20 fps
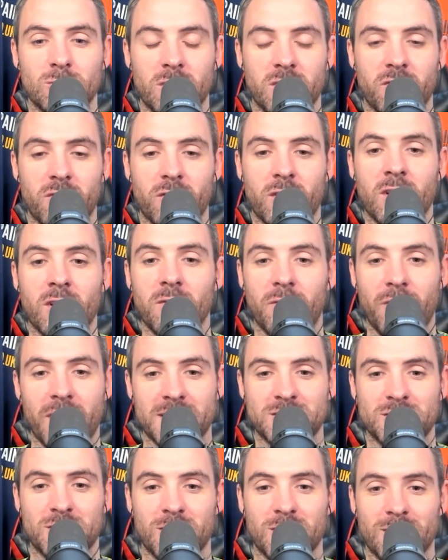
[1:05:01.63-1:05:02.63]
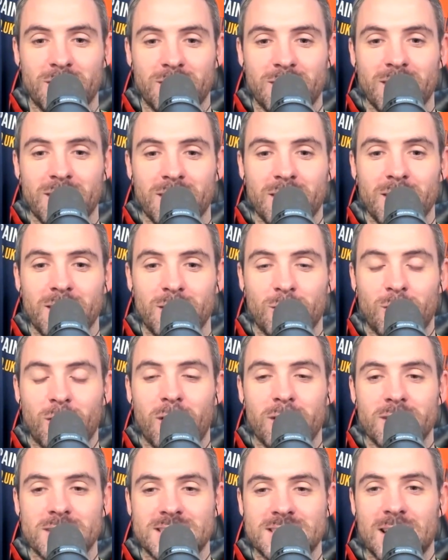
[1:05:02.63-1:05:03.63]
with conviction, you
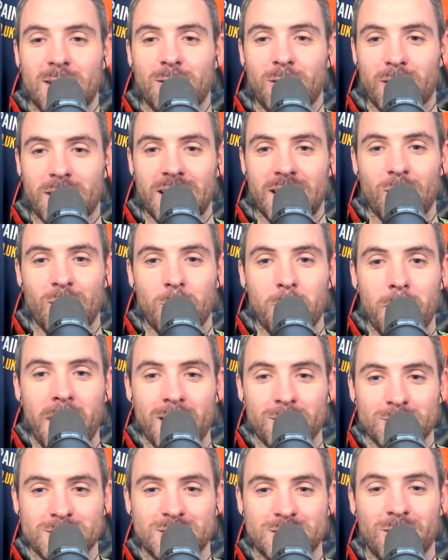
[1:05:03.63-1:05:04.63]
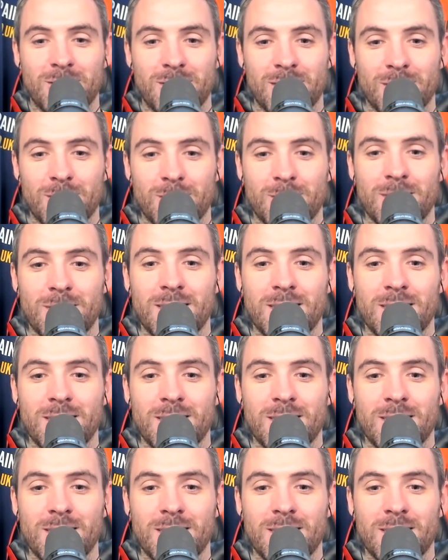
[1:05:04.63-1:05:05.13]
kind of sound like a little mouse, don't you?